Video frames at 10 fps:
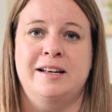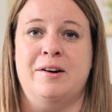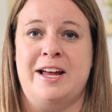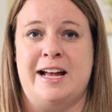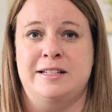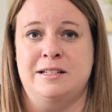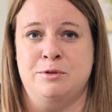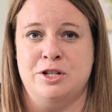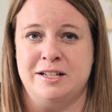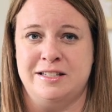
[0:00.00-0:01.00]
Now, I had
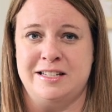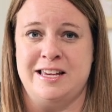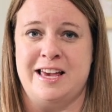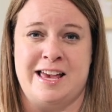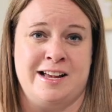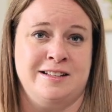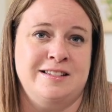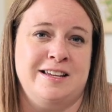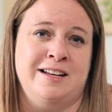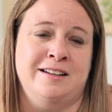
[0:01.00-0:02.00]
some trusty
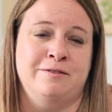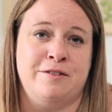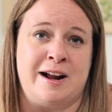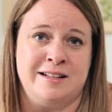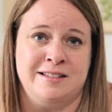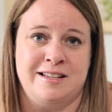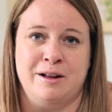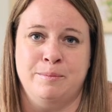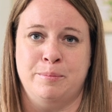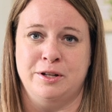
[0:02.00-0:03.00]
aunts and friends
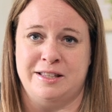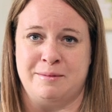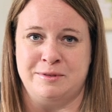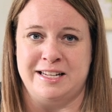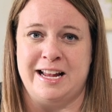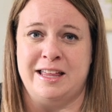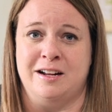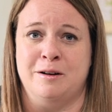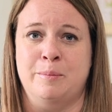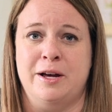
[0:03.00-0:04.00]
help put them
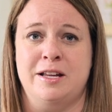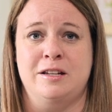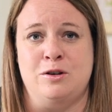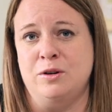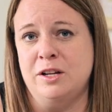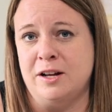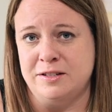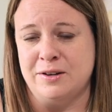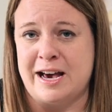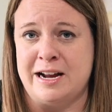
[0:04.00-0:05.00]
together, but you could
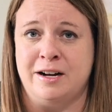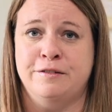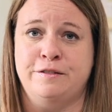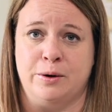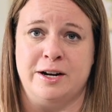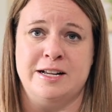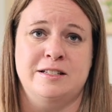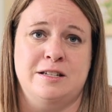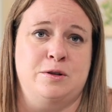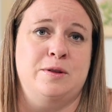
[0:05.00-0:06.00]
also hire a
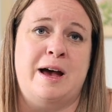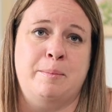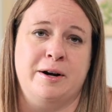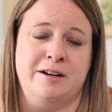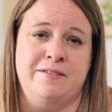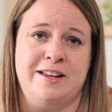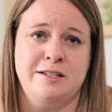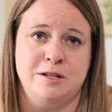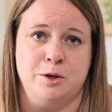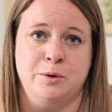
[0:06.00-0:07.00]
florist to do that part of
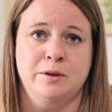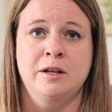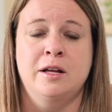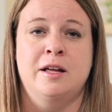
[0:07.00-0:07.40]
it too.